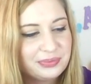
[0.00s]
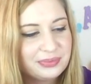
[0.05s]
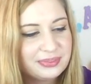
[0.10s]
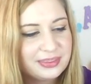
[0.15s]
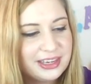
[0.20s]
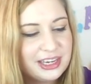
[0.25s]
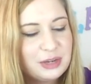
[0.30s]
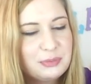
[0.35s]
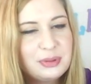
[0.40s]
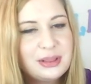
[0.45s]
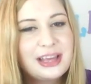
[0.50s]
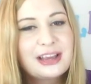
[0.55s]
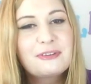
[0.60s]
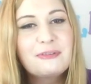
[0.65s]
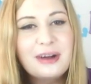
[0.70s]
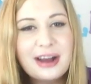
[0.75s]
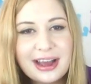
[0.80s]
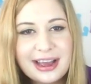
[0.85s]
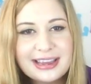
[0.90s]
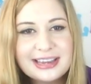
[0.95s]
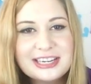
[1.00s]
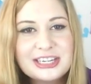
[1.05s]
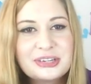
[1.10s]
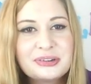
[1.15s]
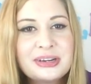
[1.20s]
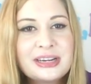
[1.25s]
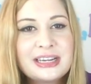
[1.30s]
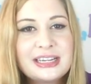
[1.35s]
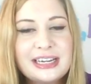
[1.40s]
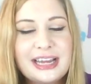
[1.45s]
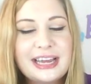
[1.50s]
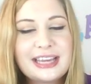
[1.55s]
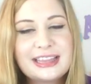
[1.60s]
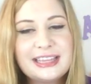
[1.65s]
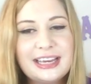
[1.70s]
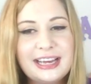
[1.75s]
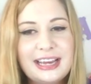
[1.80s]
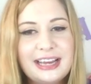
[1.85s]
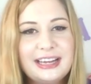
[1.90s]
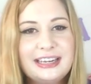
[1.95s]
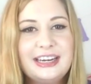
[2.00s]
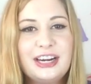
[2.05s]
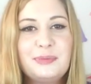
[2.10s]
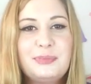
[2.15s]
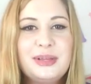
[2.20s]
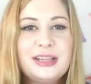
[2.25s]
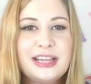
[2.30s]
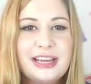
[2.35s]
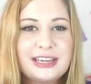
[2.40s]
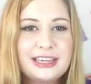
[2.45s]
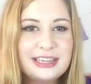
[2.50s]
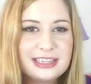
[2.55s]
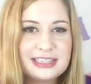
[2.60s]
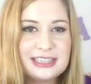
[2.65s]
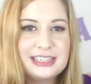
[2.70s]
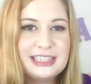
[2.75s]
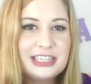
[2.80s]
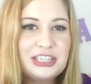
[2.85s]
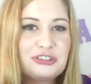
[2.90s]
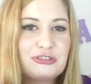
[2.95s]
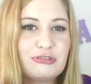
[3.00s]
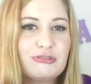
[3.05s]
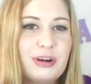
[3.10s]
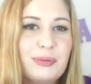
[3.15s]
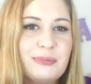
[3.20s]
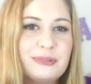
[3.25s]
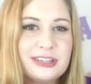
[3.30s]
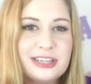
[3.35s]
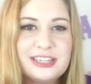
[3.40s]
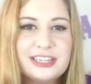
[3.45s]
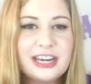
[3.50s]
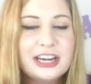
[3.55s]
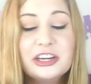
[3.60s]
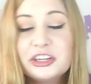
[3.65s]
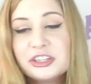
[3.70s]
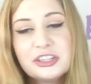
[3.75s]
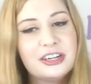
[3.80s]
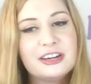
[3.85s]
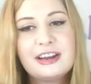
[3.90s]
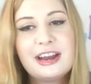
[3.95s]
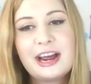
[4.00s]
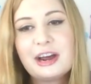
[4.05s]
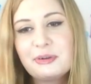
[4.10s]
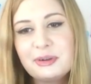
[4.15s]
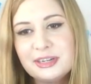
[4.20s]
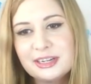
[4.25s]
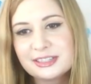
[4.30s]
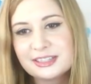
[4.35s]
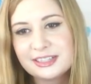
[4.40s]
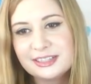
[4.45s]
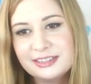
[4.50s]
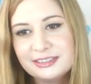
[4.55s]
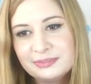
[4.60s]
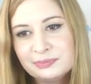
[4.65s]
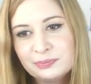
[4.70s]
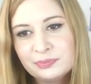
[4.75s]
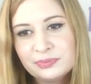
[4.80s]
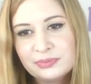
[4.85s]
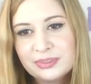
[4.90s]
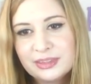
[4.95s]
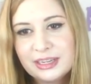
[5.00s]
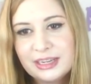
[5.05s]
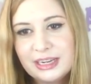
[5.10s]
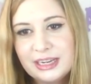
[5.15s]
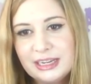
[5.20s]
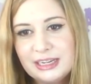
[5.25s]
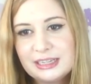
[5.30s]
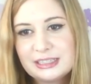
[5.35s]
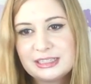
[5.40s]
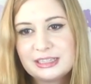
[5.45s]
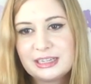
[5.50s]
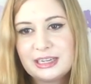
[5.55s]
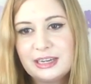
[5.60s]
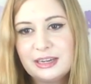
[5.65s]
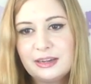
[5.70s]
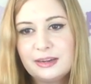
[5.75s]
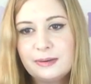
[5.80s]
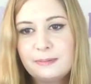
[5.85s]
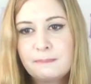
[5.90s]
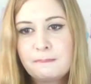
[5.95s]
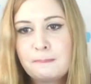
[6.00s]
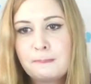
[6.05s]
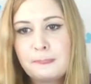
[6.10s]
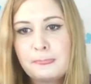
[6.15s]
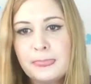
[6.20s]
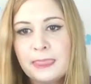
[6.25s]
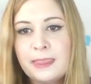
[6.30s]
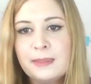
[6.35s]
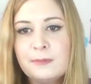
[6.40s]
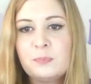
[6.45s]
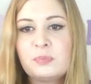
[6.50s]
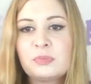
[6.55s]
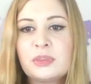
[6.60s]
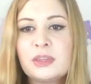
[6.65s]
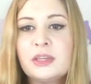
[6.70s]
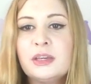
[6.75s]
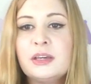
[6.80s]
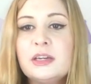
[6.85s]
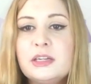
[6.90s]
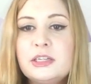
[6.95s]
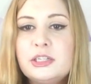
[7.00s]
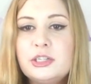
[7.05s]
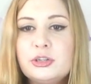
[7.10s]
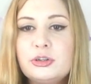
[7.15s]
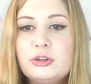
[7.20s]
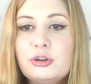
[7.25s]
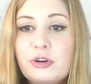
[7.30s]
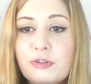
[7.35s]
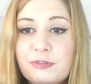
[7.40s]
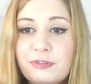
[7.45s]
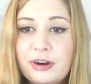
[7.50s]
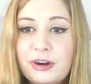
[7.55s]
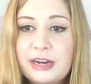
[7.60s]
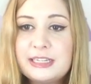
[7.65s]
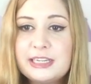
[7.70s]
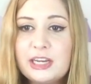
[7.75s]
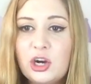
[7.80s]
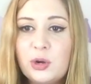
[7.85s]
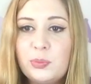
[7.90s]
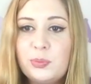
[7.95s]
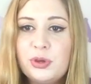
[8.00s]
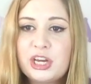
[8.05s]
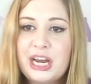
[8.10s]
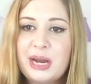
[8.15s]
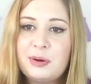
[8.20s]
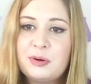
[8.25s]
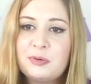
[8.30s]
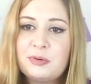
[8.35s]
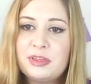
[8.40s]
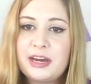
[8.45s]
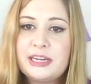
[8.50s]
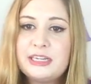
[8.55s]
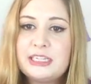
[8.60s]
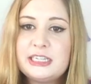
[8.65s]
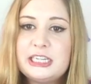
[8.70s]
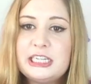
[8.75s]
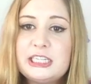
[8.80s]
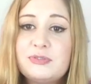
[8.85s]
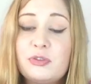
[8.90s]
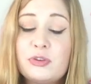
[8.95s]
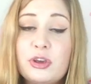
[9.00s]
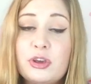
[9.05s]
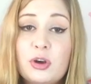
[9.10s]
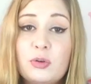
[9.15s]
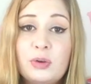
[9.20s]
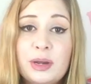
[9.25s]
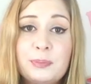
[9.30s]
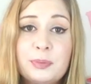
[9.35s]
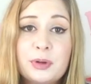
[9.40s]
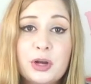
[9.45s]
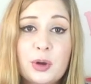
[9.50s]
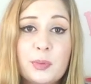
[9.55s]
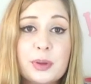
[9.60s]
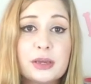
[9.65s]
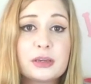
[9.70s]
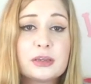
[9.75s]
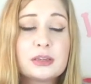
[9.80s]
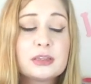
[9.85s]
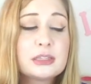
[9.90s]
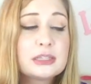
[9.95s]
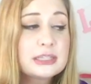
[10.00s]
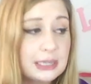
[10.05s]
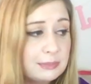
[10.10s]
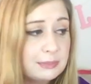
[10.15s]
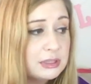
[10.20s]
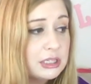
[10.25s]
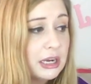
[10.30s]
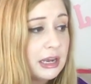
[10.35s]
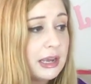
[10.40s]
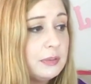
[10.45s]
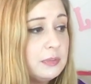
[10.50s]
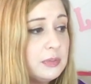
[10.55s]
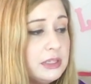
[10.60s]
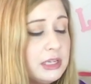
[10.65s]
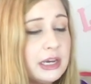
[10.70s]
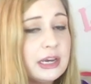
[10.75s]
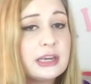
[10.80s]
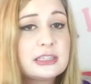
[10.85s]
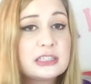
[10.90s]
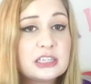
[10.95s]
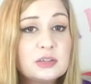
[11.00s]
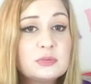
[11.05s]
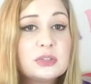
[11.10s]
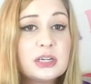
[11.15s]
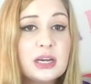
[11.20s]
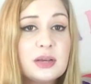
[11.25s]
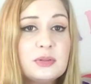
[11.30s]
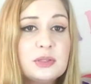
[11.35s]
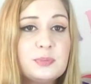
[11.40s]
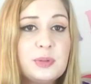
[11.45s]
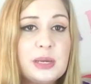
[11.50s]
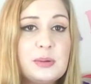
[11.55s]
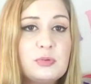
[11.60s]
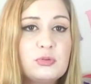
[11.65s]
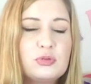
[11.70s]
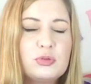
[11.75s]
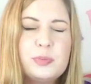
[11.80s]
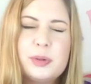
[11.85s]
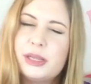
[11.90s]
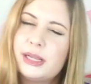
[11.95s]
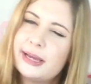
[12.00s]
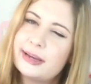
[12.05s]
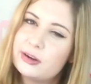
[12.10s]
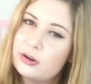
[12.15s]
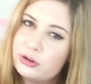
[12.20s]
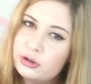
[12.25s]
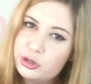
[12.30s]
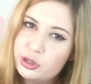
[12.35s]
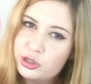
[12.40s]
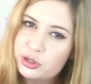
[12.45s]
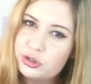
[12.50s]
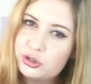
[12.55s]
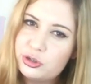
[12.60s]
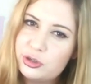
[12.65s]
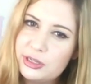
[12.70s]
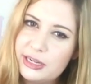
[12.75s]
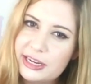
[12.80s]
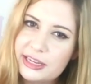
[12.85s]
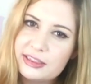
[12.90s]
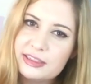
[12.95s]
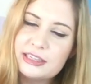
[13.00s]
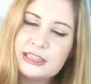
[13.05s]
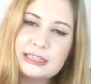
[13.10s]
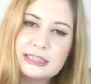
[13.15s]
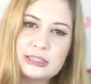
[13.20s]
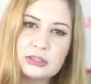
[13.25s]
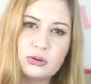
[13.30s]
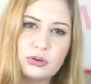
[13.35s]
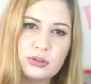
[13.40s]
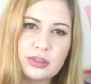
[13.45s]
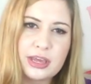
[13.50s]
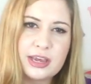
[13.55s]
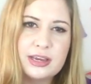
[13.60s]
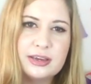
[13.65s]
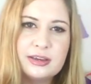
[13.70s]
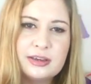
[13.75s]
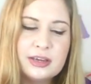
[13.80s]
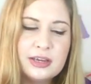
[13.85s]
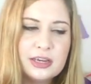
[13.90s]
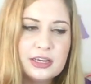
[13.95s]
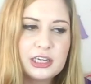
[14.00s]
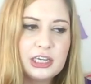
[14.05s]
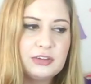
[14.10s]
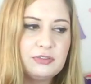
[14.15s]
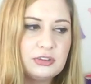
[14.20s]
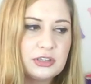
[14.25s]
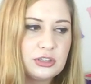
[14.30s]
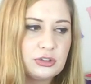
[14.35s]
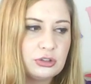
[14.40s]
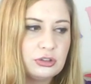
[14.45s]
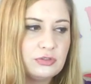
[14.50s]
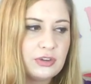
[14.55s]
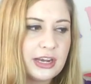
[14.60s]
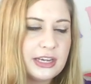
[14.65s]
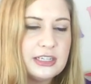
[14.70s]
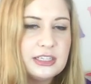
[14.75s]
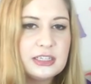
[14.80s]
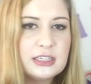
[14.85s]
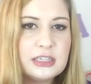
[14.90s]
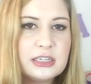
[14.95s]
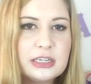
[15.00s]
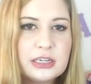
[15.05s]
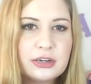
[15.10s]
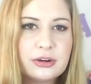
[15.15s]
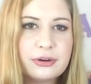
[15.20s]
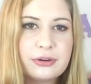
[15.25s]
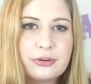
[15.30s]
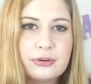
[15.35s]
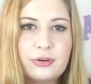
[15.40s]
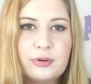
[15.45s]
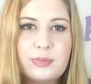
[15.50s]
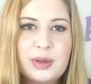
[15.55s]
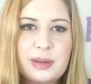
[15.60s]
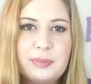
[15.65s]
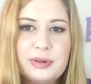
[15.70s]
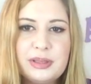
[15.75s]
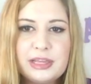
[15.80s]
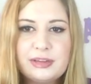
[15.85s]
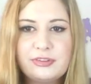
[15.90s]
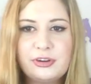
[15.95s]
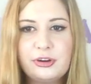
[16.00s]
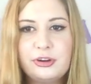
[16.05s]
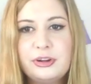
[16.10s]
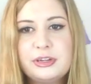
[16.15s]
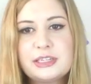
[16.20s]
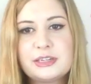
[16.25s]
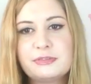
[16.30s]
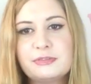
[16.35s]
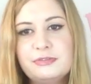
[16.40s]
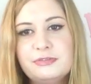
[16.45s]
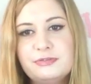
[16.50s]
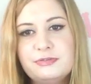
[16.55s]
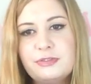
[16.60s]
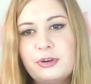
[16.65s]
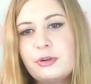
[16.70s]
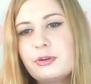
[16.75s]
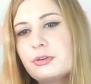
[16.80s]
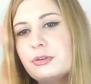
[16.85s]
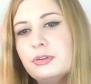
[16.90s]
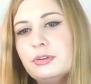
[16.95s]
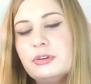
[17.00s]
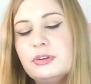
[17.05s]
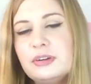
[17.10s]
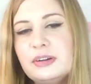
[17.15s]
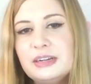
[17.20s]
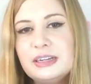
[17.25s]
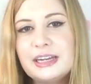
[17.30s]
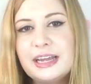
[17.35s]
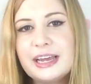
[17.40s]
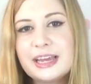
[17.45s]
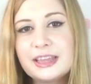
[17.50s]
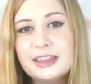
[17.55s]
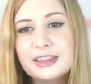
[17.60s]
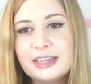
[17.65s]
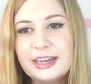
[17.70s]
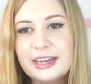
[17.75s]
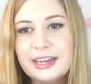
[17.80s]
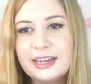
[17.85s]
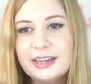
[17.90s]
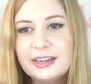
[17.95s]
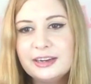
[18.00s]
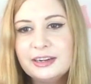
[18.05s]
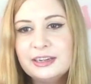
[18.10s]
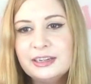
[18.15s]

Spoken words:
He'd be like, "Why are you doing it like that?" And I'd be like, "It's a literal representation." And now he doesn't care. Do your friends help you come up with ideas for your webcomic? Sometimes, yeah. Sometimes people will be like, "Oh, you should do like this," or they give a sort of idea, or maybe they've heard some folklore like that.